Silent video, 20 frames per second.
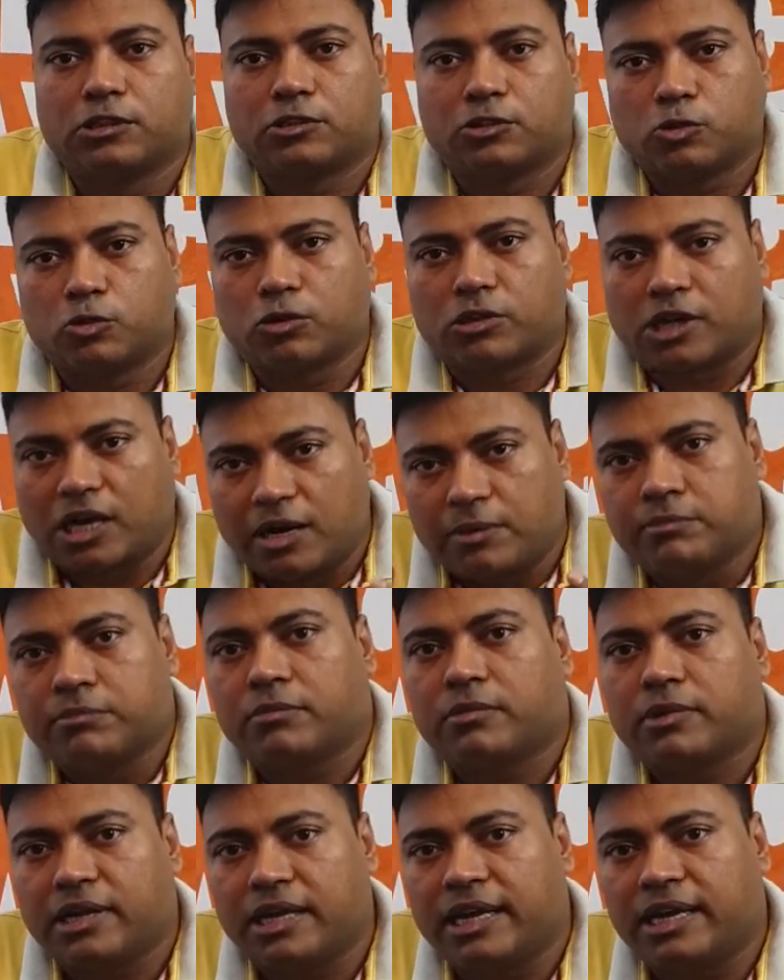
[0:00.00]
So
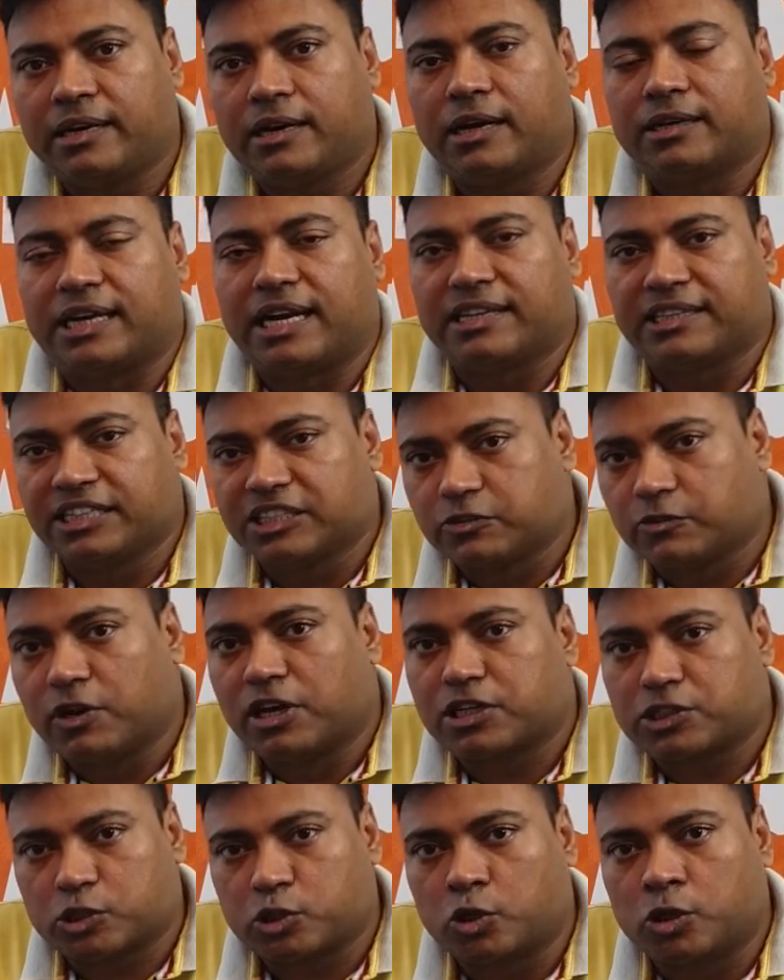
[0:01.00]
come and attend this
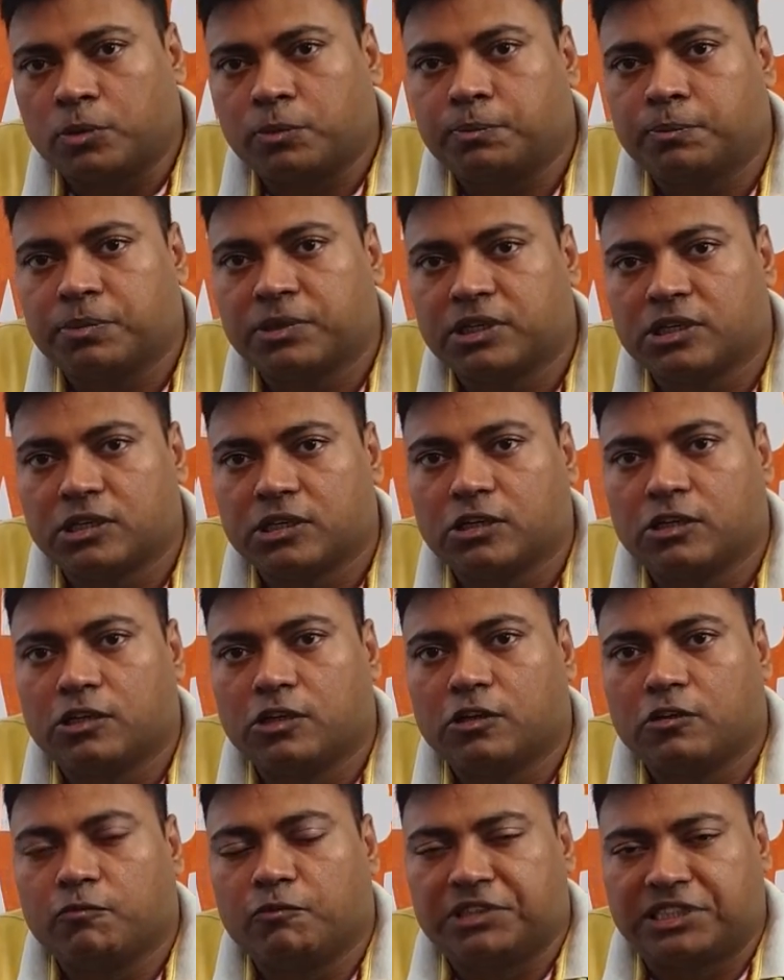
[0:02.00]
workshop
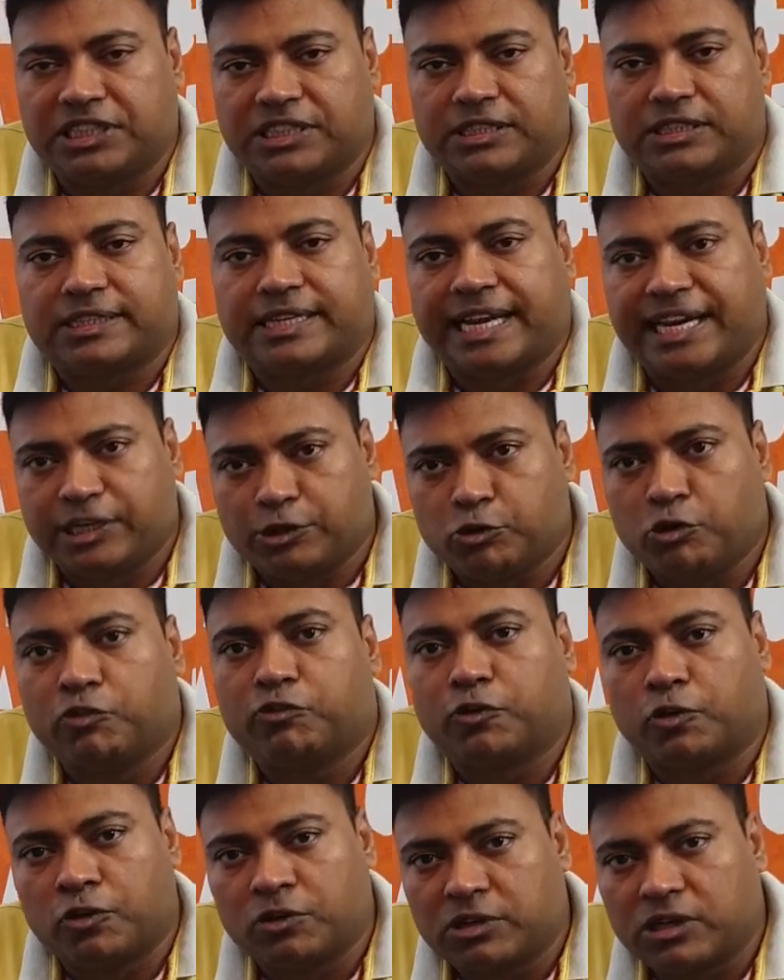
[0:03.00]
which is scheduled
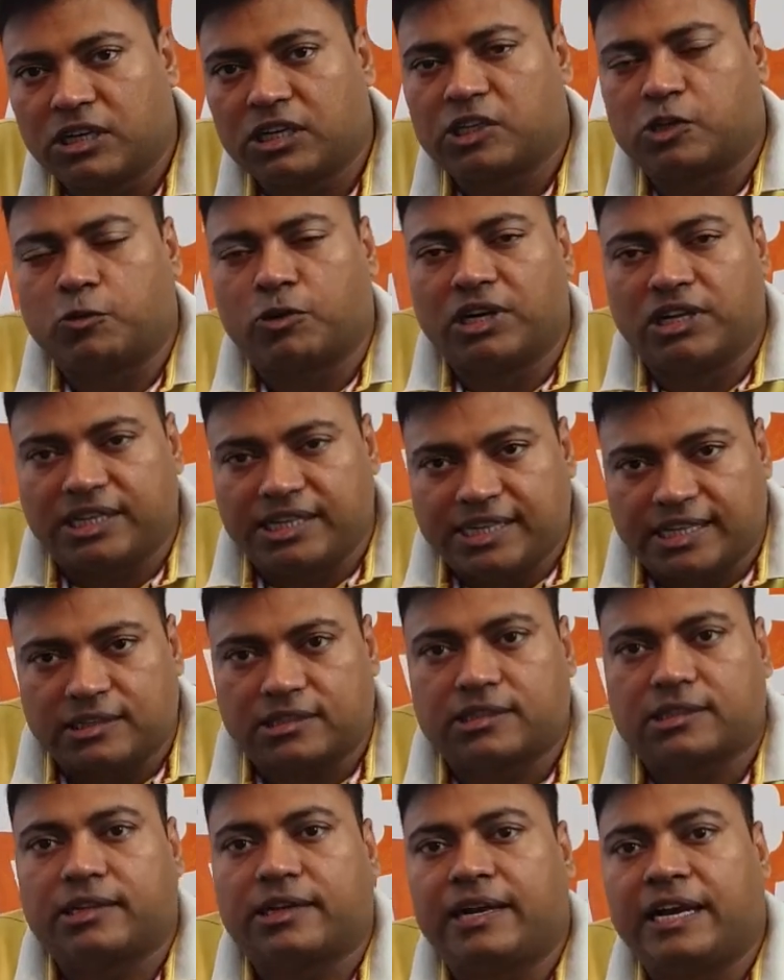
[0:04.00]
for 20th
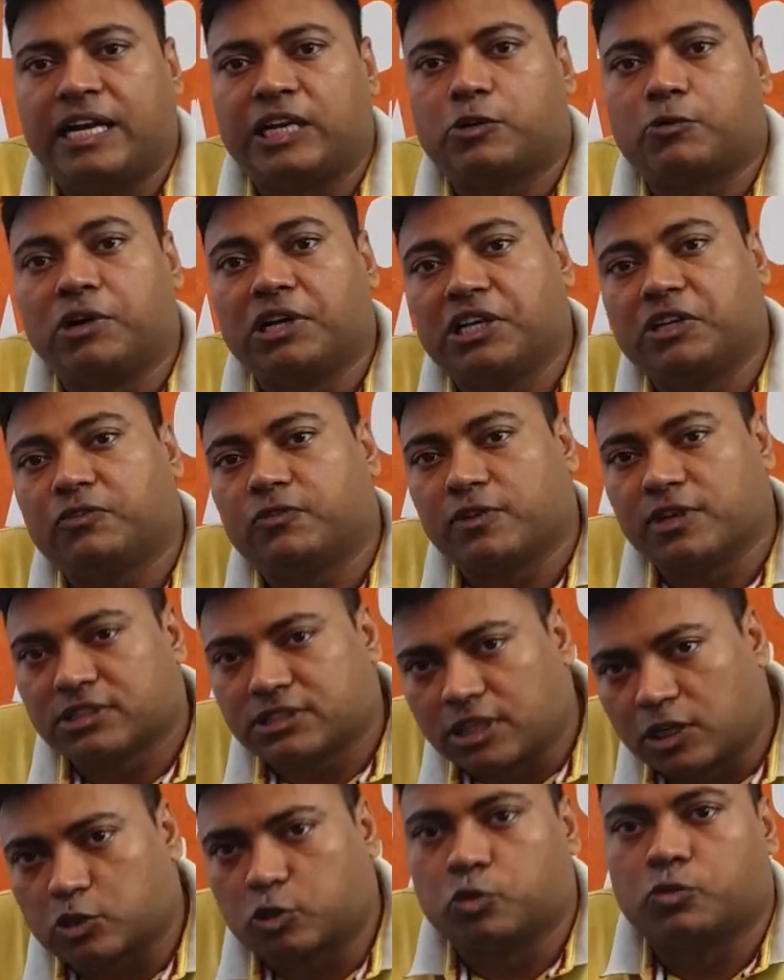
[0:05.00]
and 21st
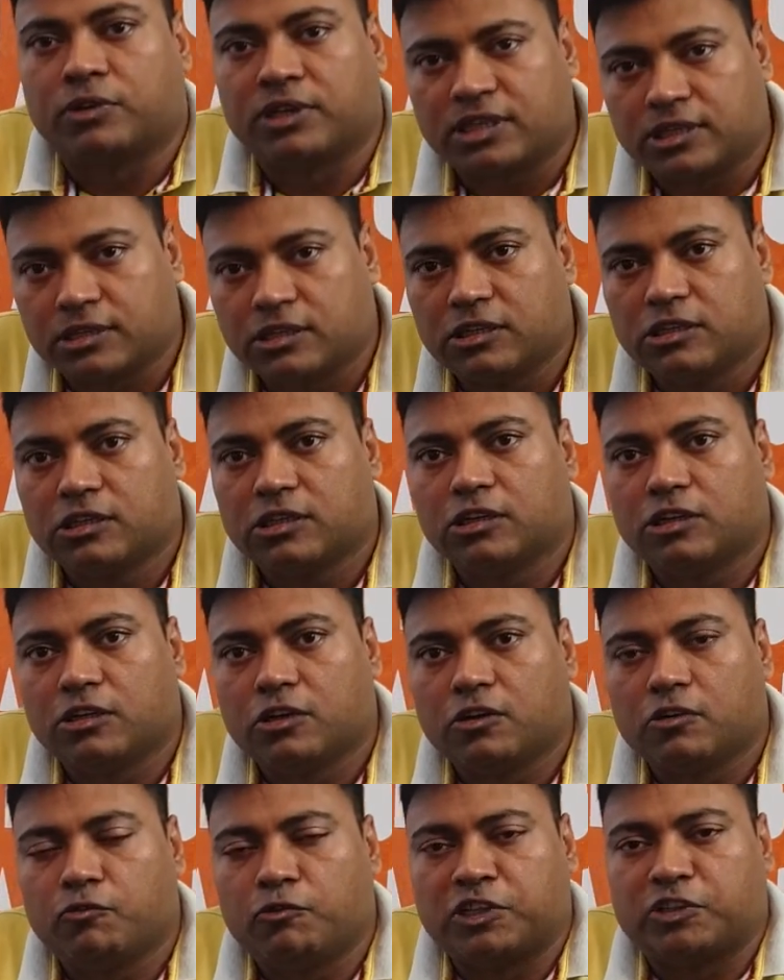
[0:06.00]
October,
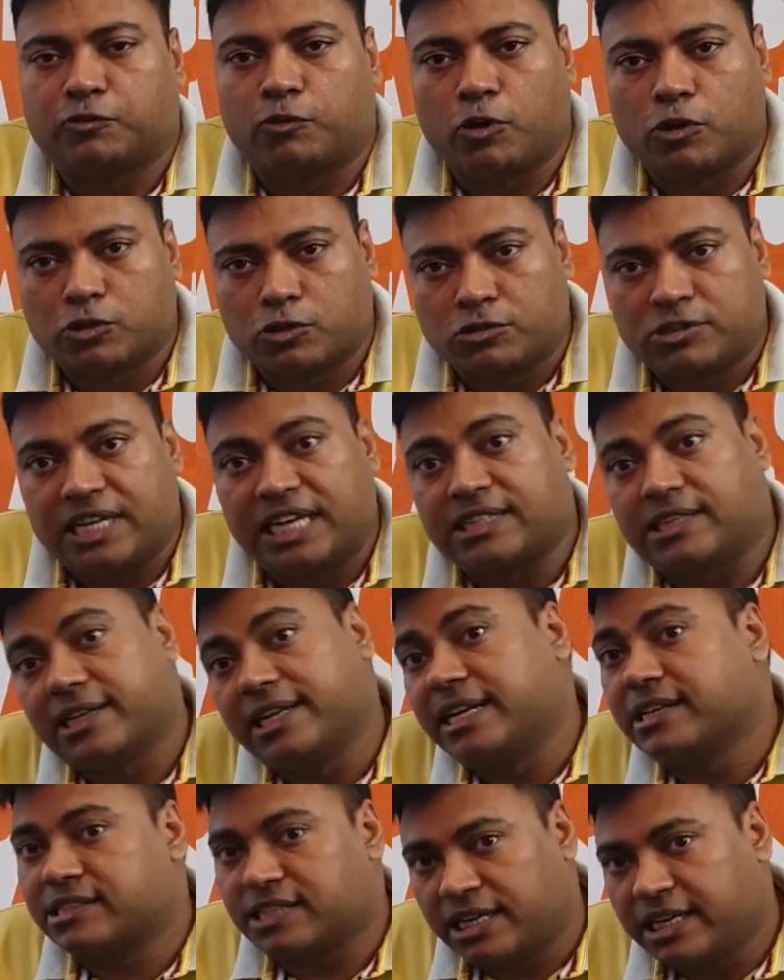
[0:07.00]
which falls on Saturday
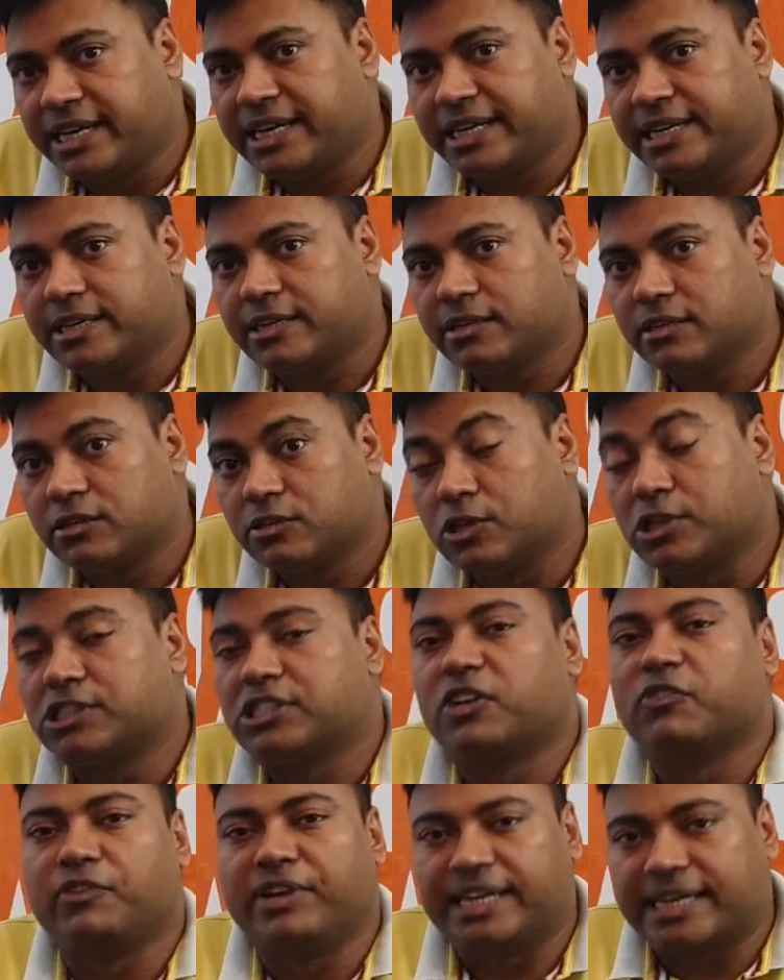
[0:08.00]
and Sunday. So it's
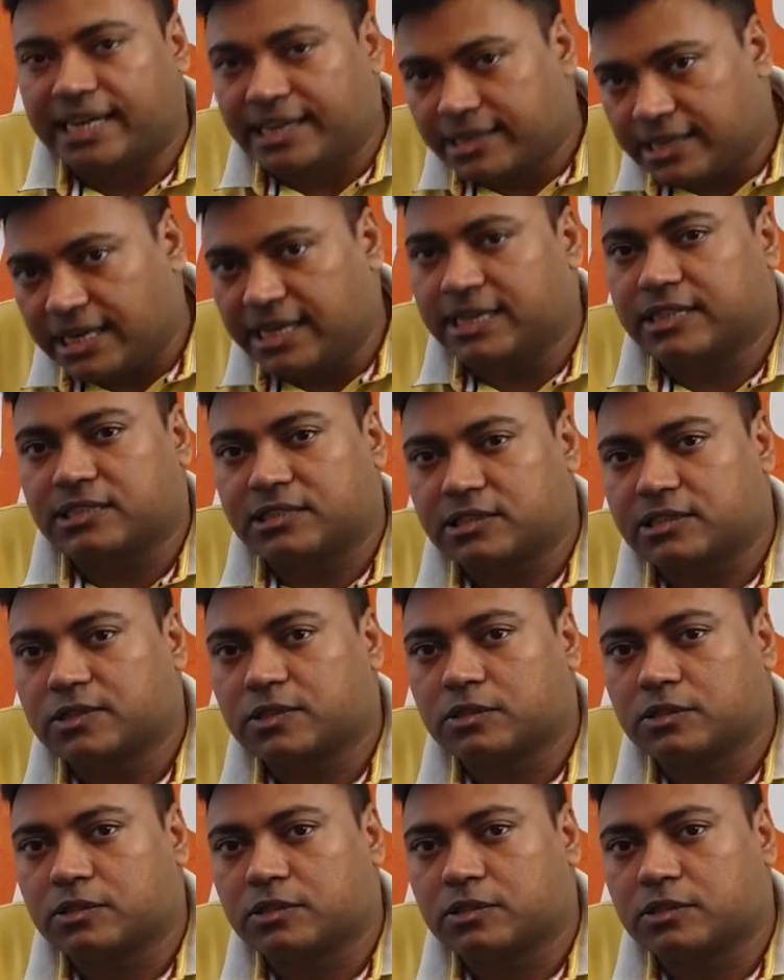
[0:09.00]
a weekend, guys.